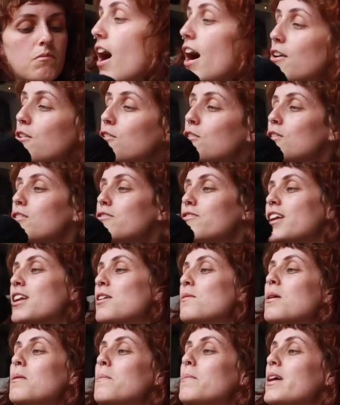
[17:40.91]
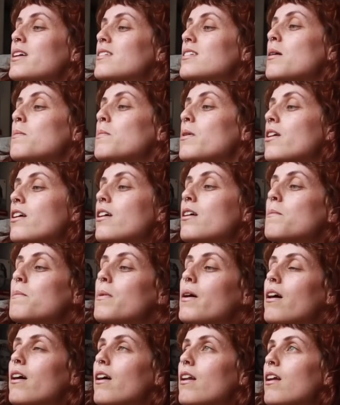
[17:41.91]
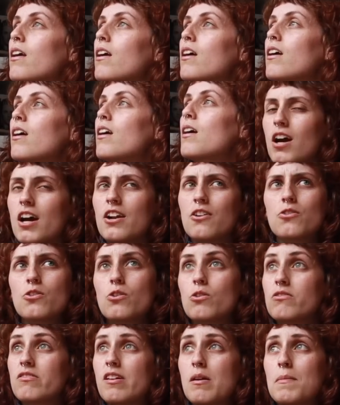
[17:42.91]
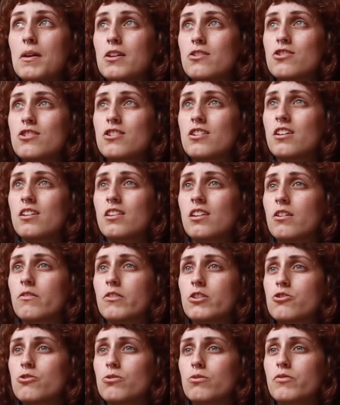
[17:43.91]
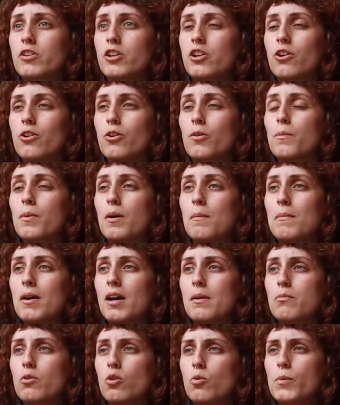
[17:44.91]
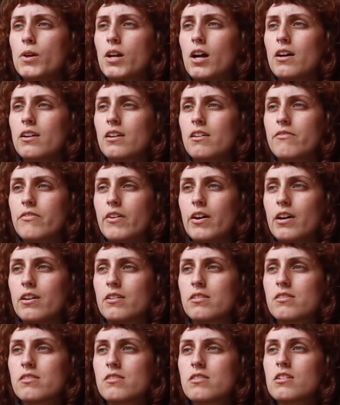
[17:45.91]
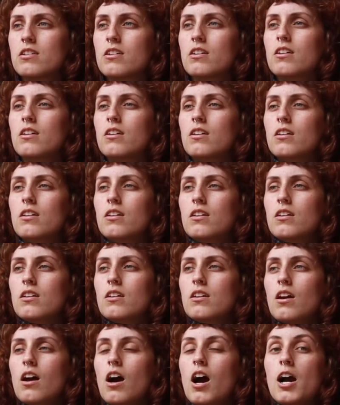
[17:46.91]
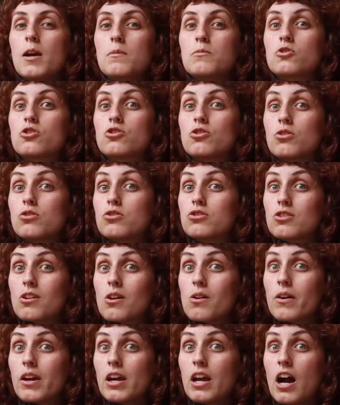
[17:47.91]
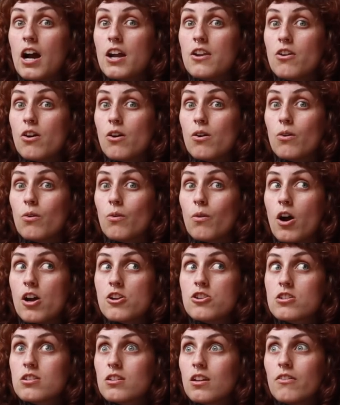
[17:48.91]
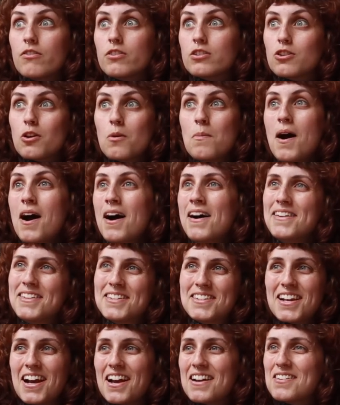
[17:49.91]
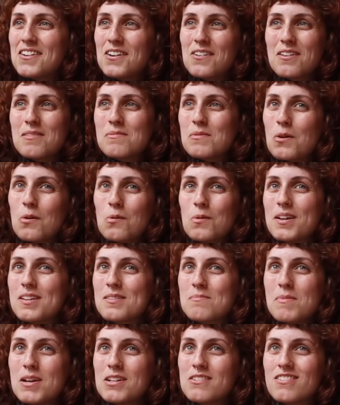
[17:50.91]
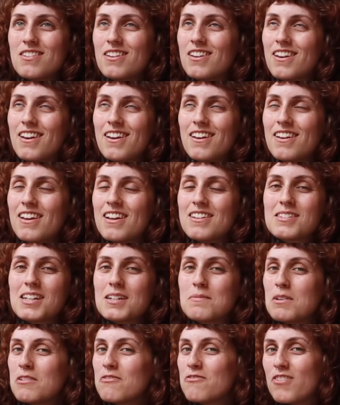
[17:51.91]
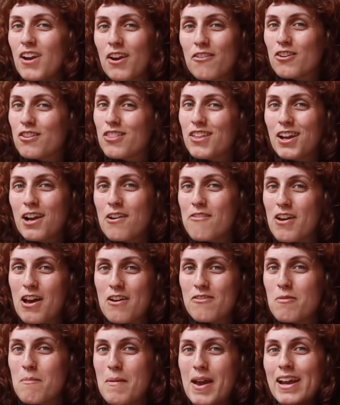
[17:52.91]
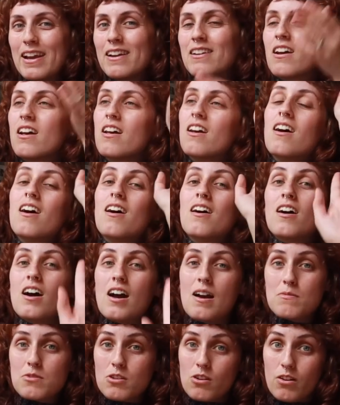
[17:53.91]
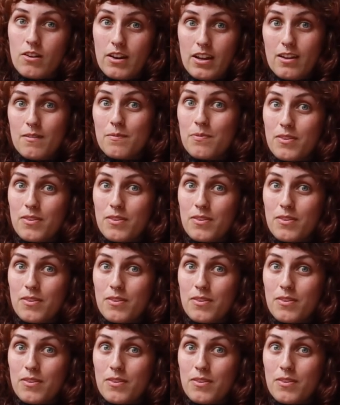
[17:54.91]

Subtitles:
I don't know if anyone picked up on it, but I don't know if I mentioned it in the original video, but my Paul McCartney vest, I'm so sorry, I know, I just love it so much. I know I'm always mentioning it. It's like my favorite thing I've ever made. I'm sorry.